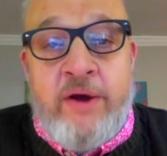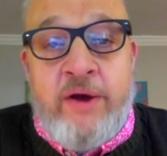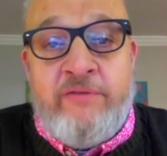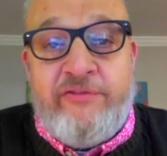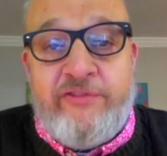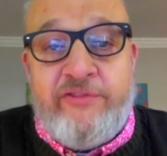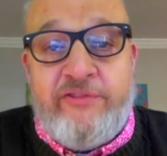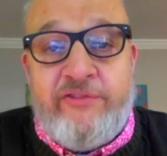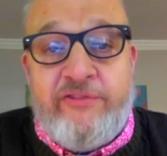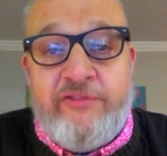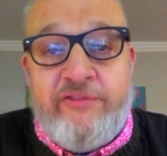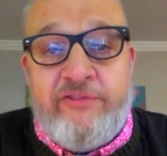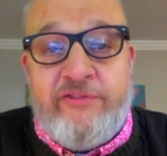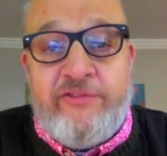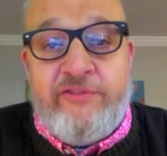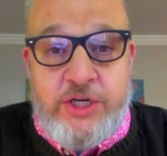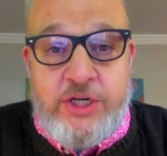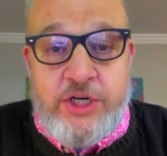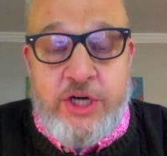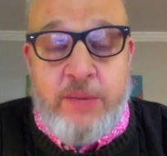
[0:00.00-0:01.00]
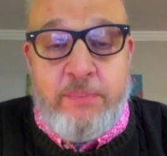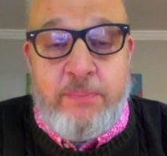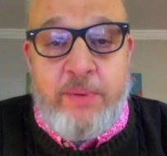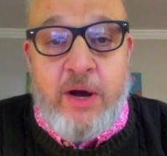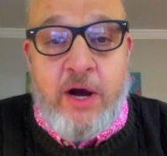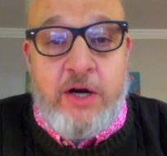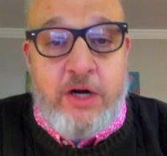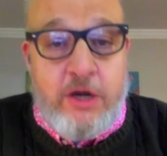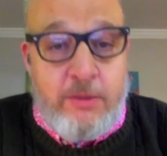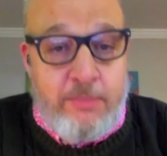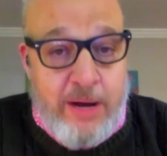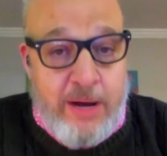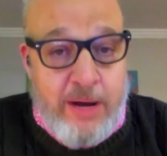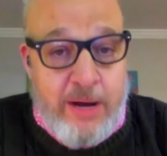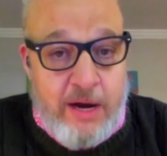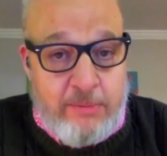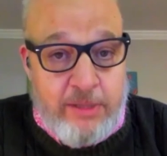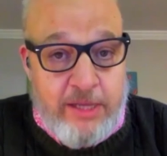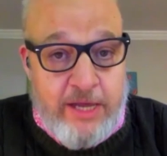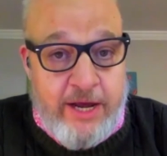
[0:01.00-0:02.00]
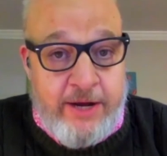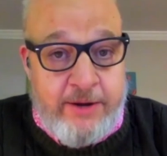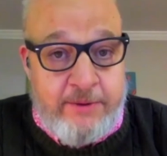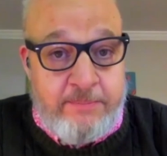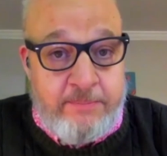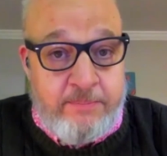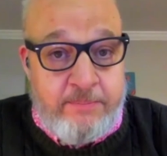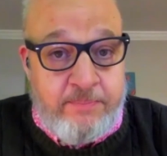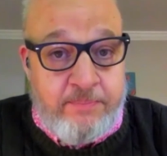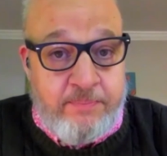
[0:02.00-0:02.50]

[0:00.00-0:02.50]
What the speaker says: flawed relationship on your bottom line.